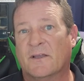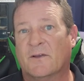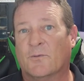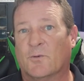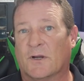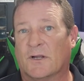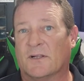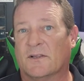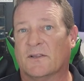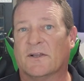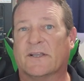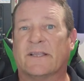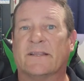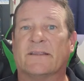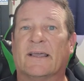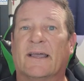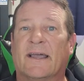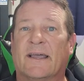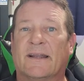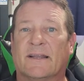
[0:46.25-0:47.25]
we're going to look at
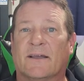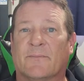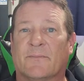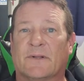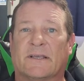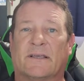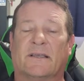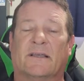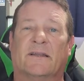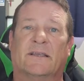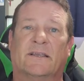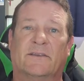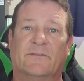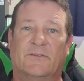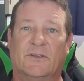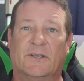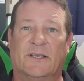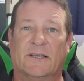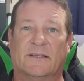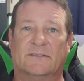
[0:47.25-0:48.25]
that, and I'm going to kind of give
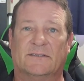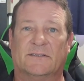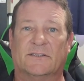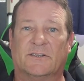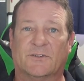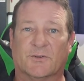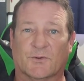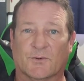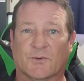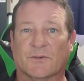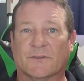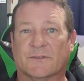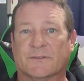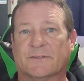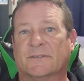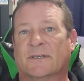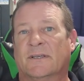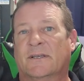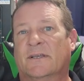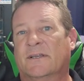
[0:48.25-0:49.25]
you guys the
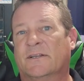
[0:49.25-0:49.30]
tools